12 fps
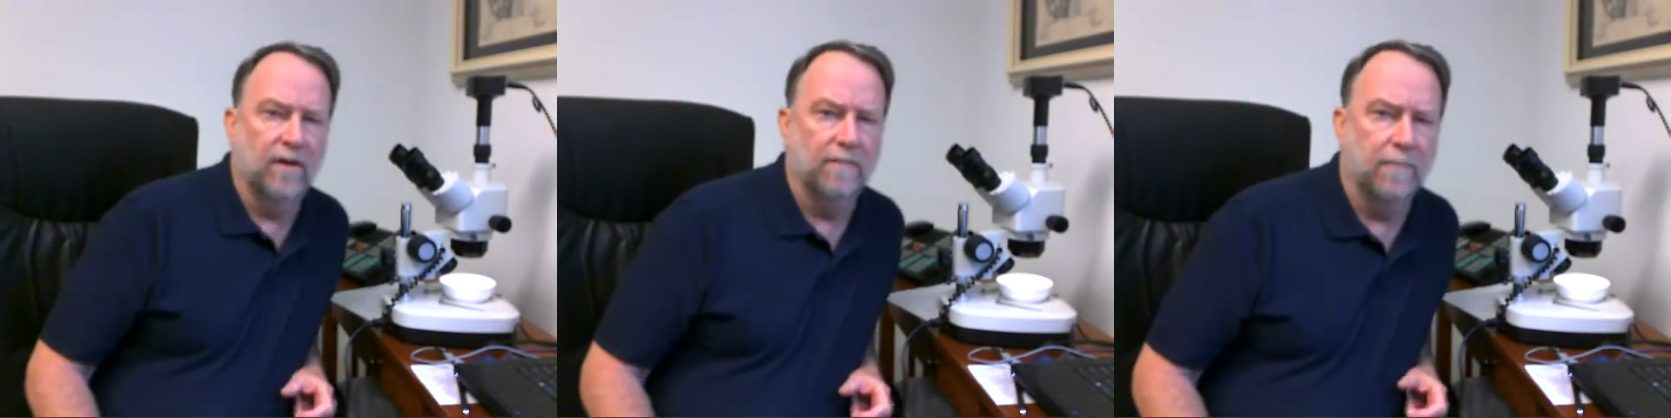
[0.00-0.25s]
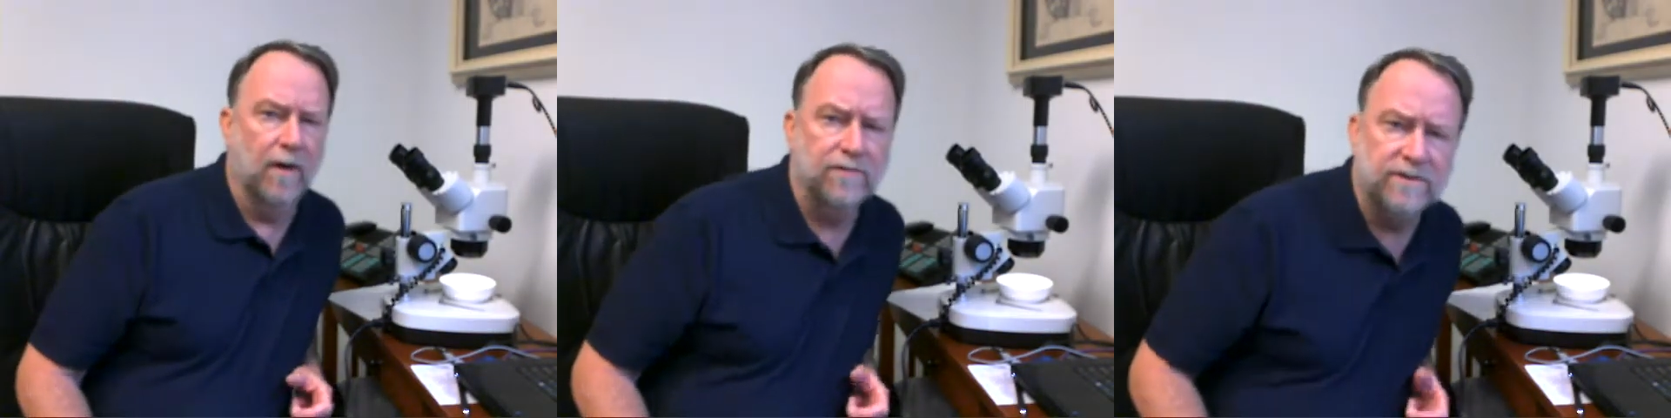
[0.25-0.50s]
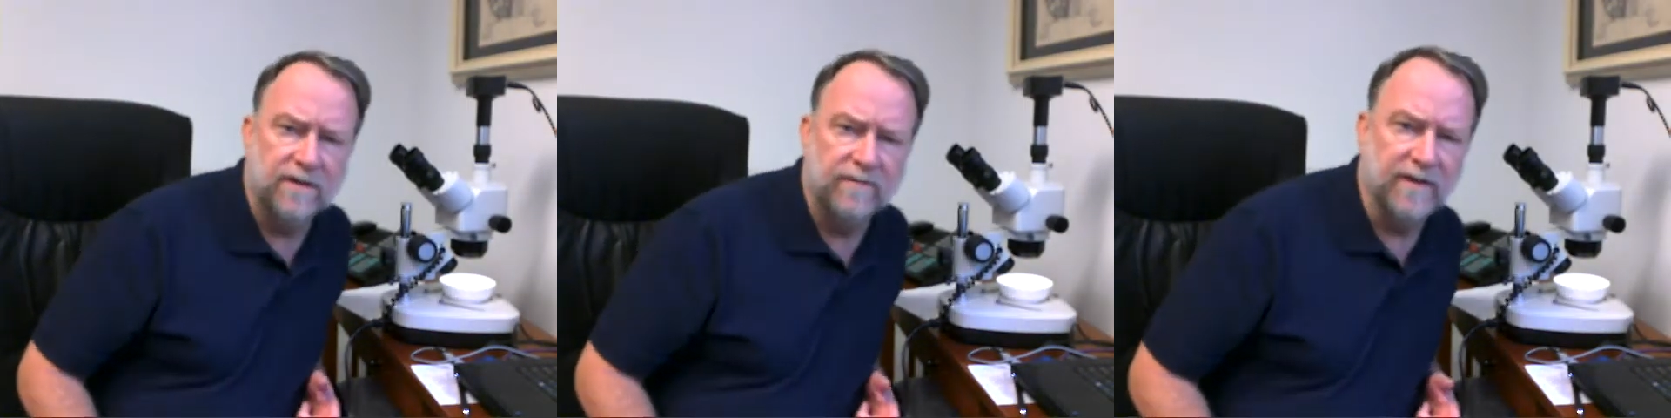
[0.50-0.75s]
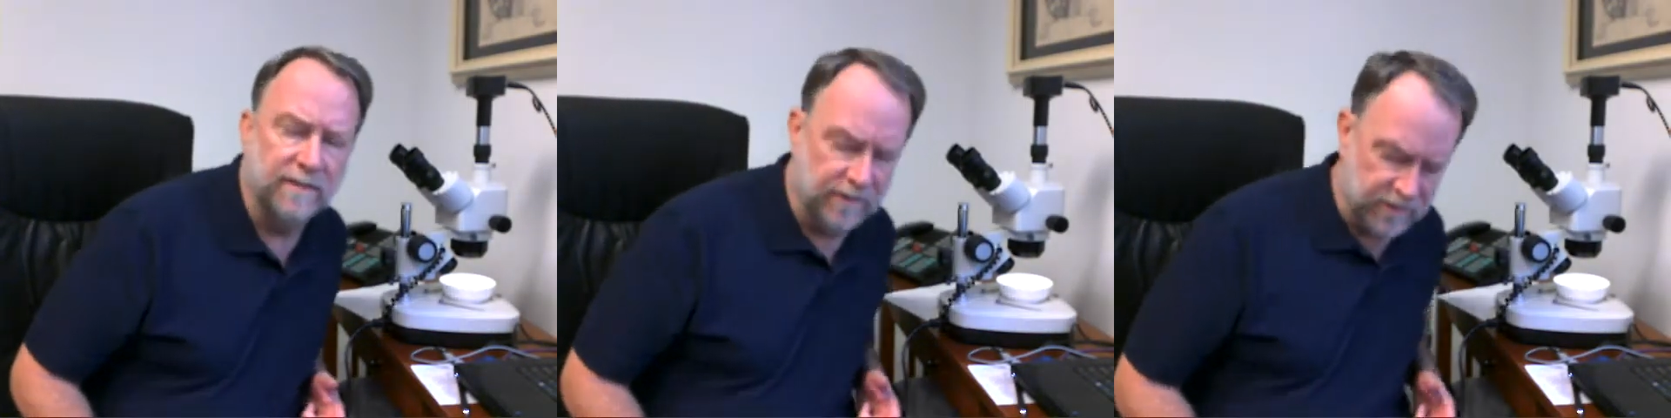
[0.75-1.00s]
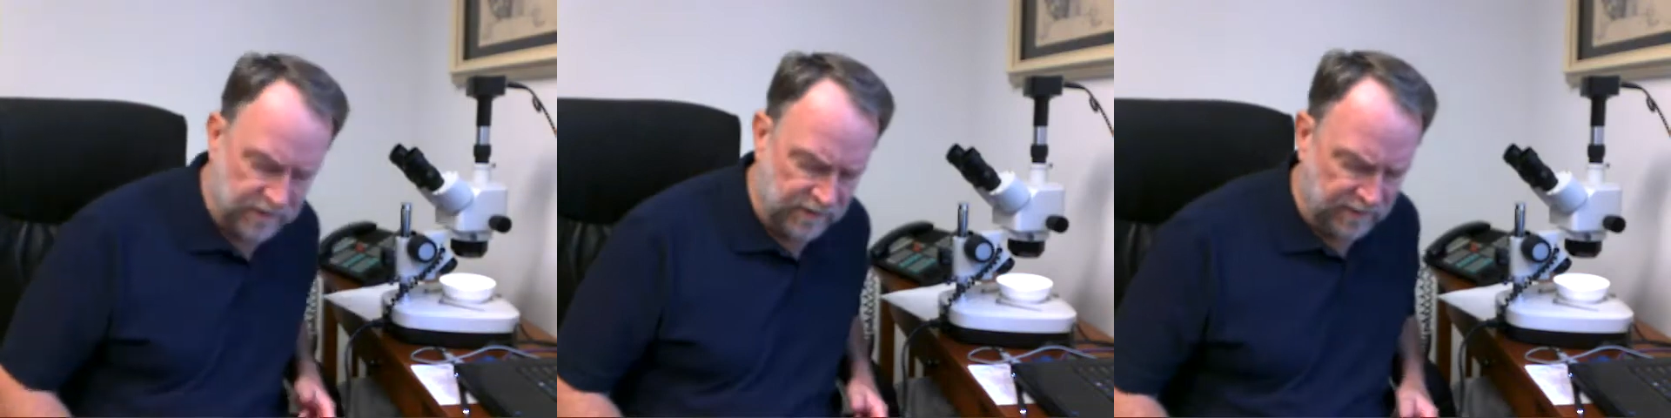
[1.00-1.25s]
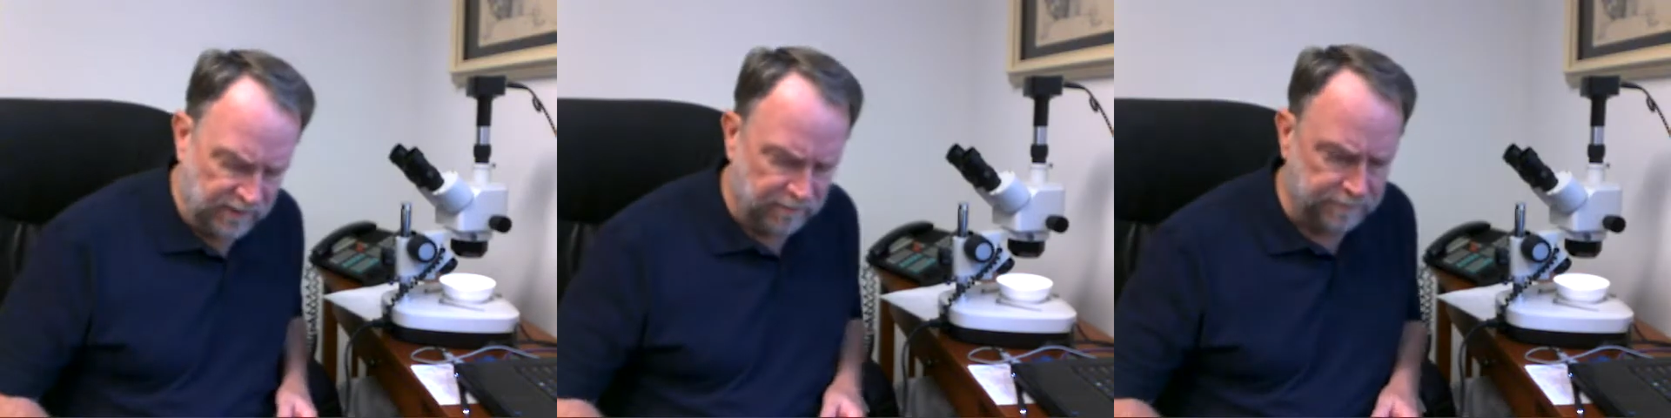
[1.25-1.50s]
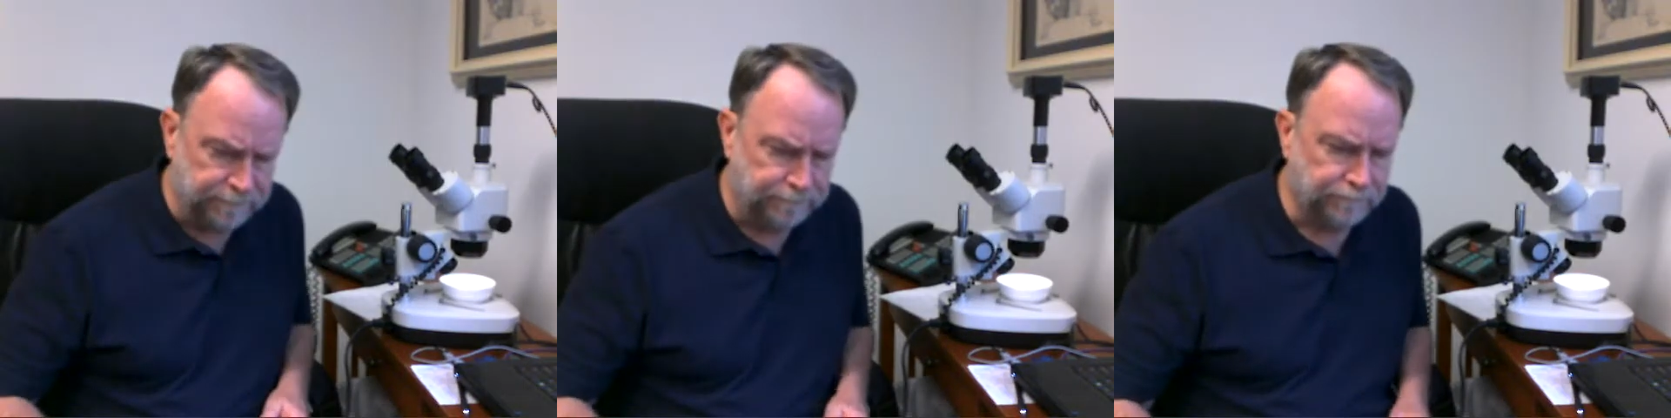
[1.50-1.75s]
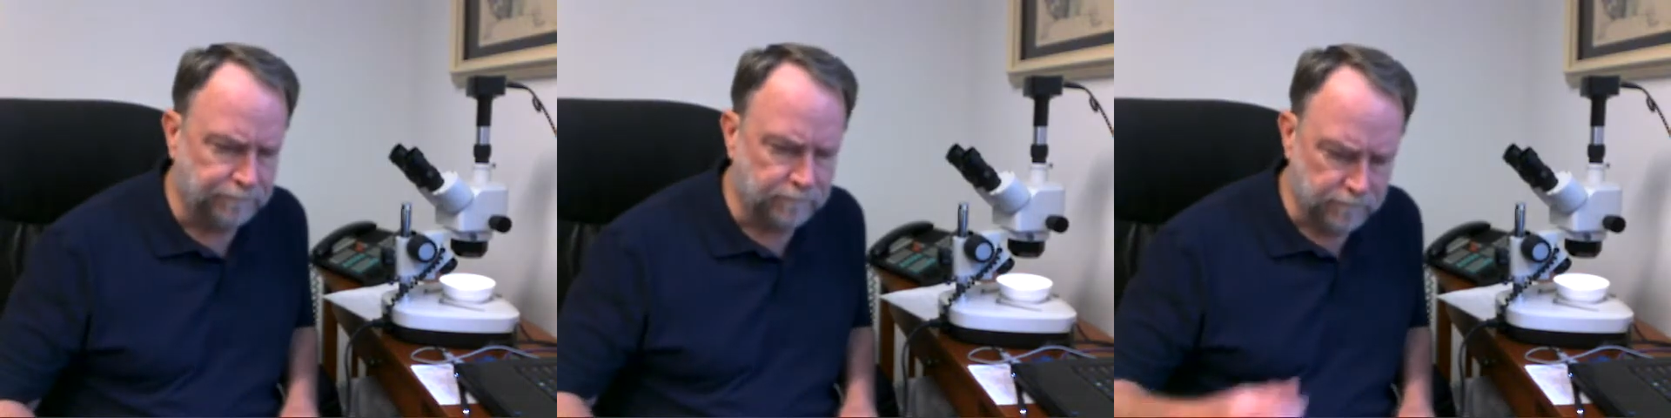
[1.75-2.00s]
And most of the material
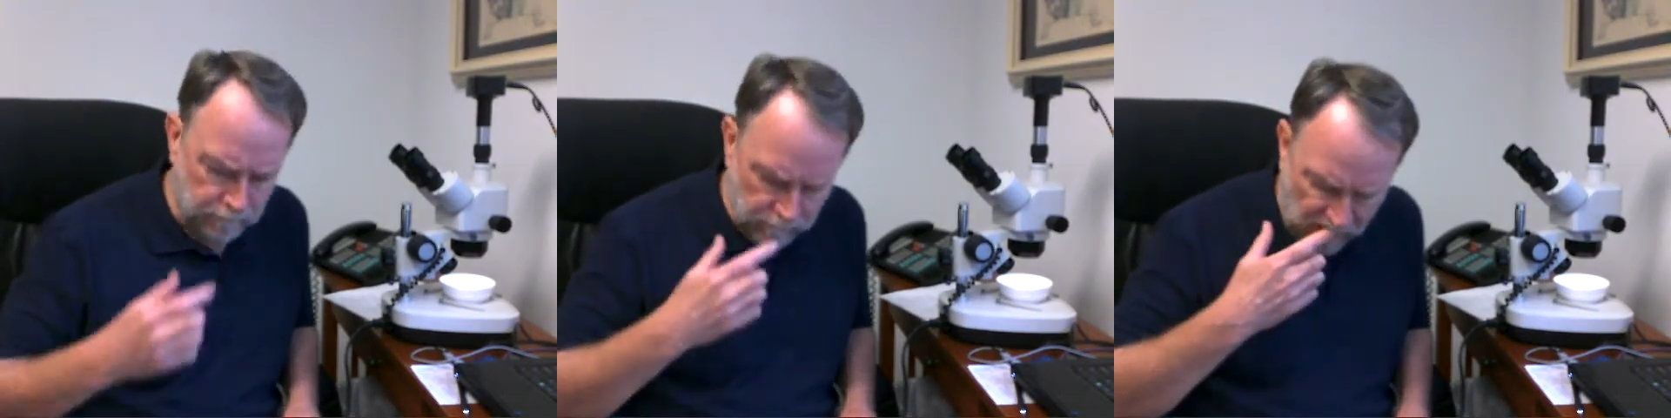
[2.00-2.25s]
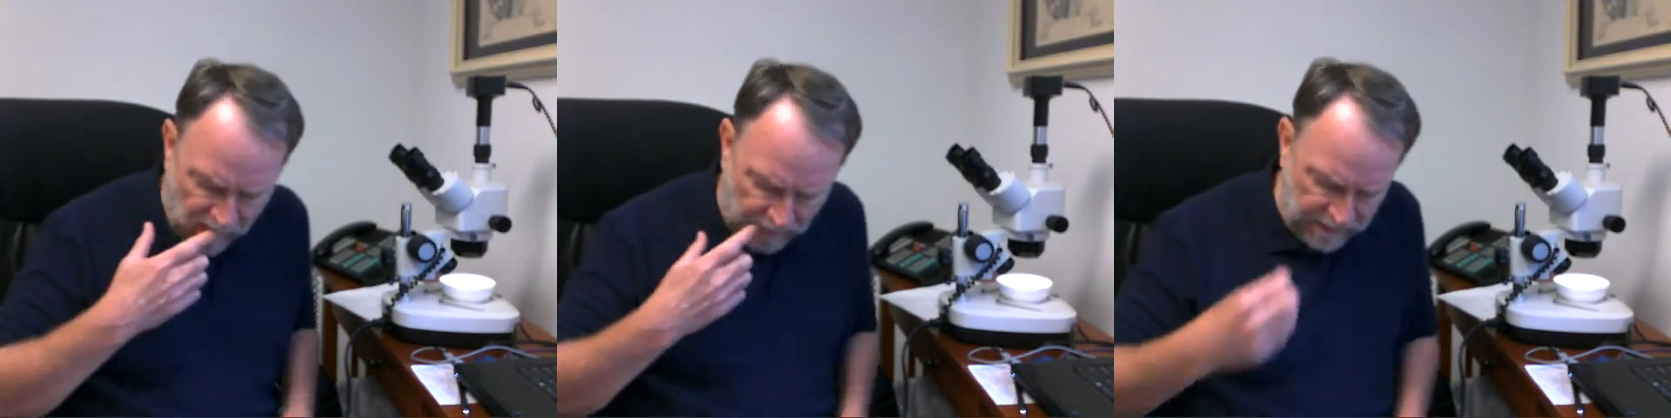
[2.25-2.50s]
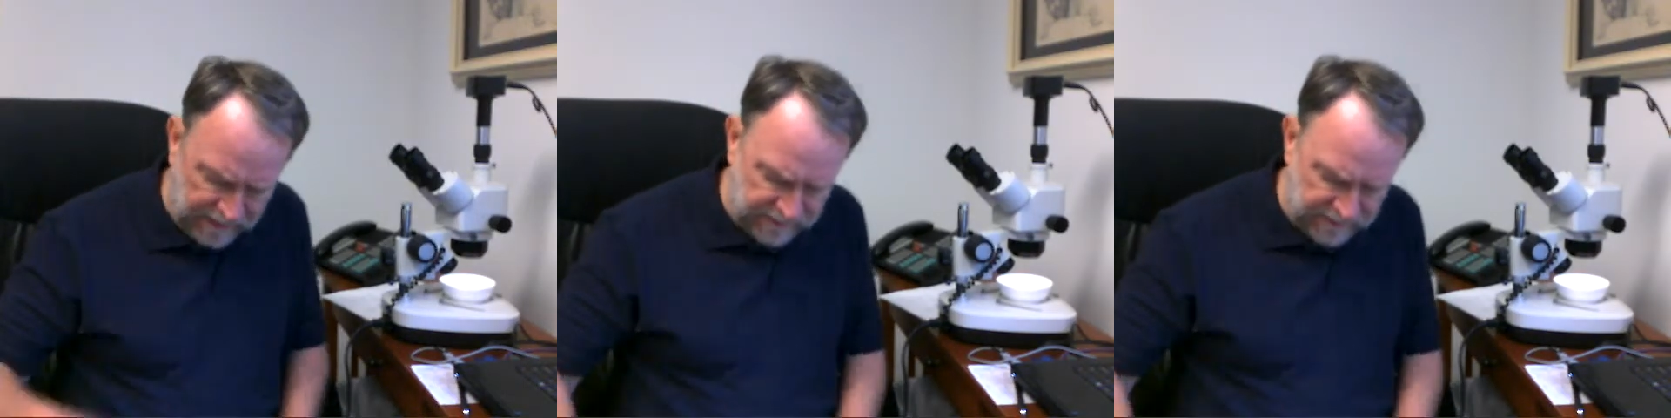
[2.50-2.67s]
that